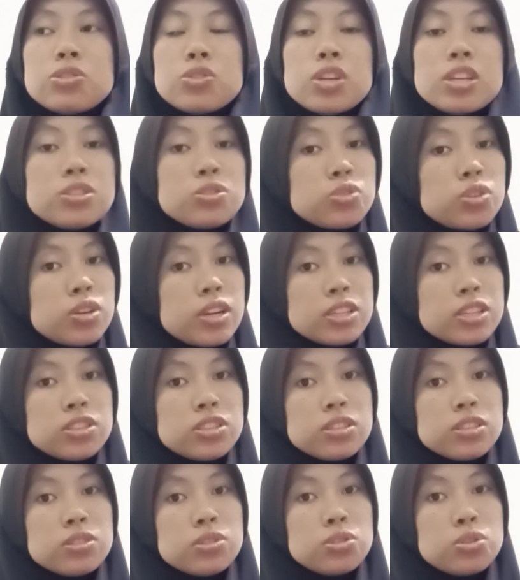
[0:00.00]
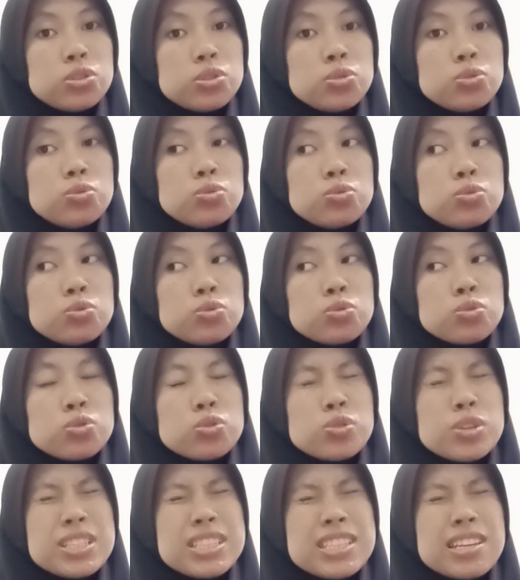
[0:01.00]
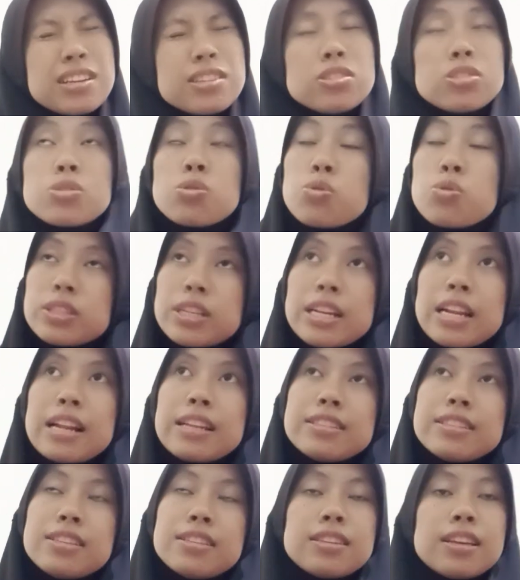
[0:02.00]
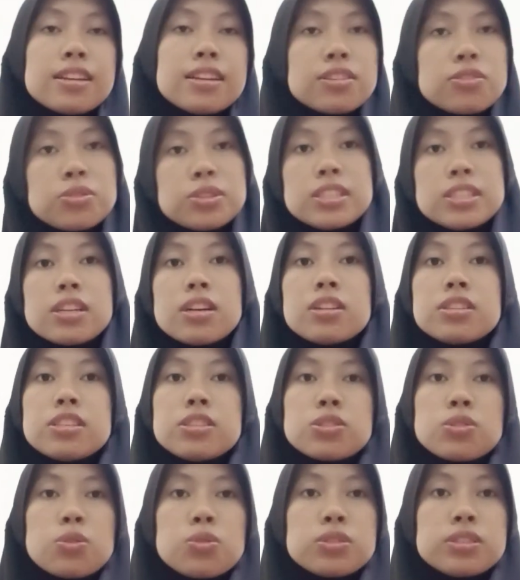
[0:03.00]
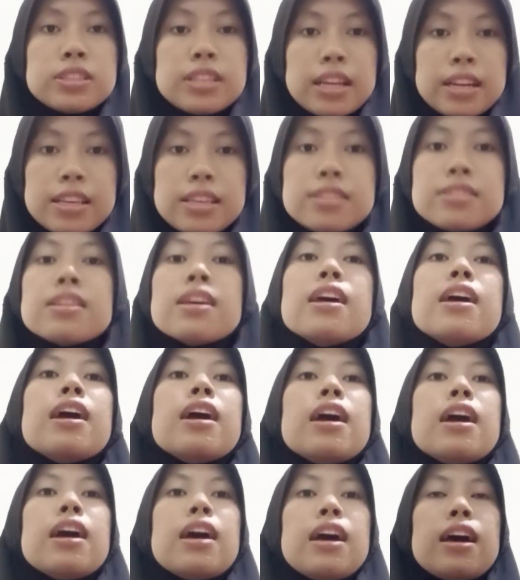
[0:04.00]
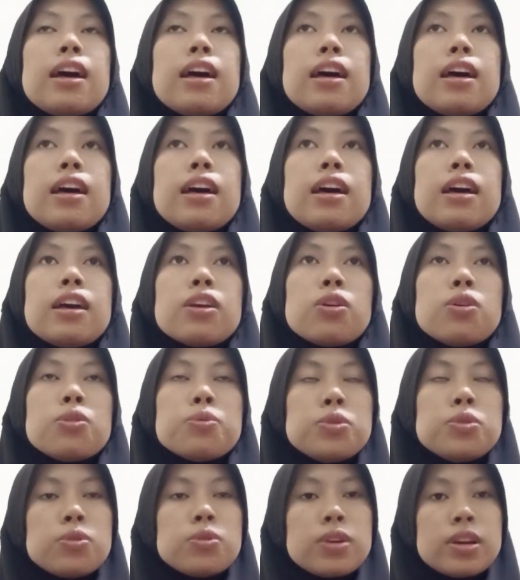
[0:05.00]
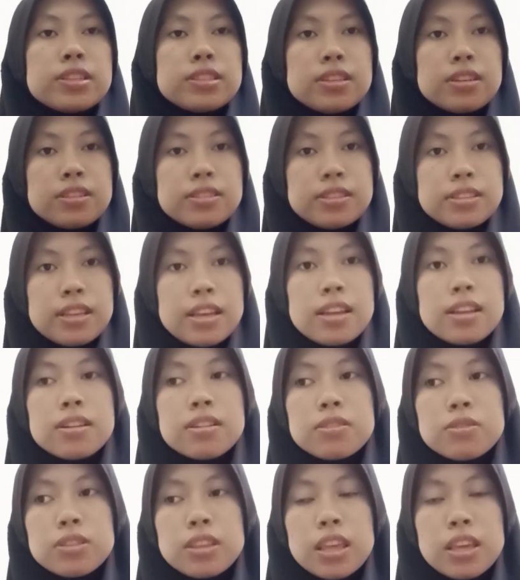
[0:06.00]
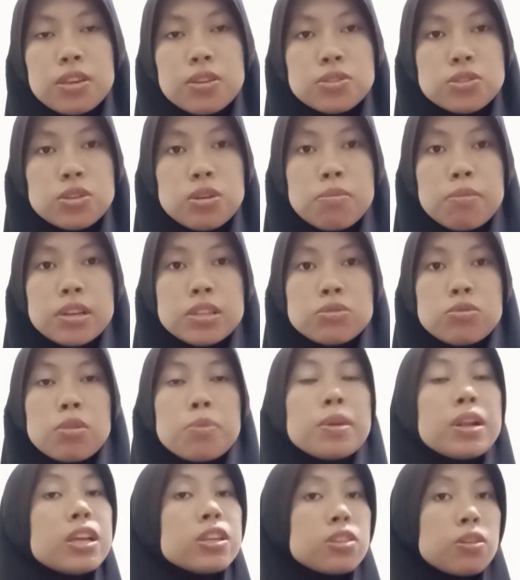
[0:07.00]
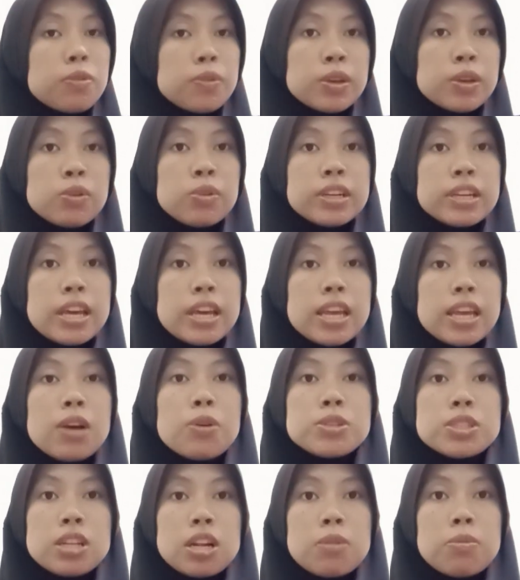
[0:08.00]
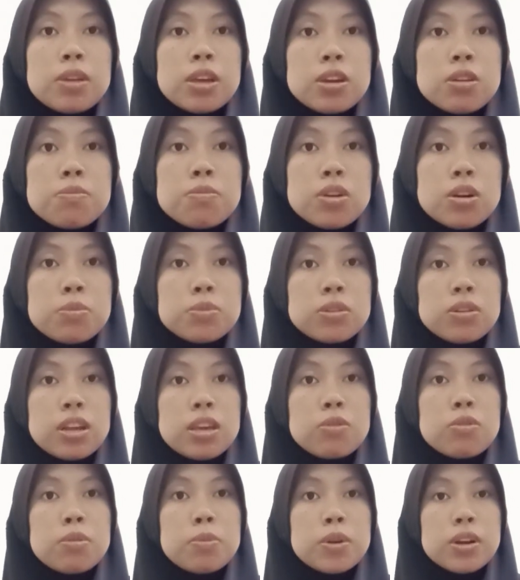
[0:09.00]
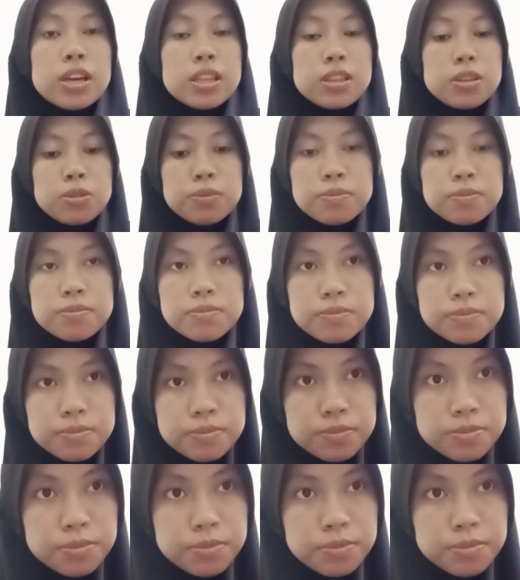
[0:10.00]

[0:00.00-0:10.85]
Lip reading: introduction to critical discourse analysis and critical discourse studies. I hope you guys understand. Thank you so much. Wabillahi taufiq walhidayah. Wassalamualaikum warahmatullahi wabarakatuh.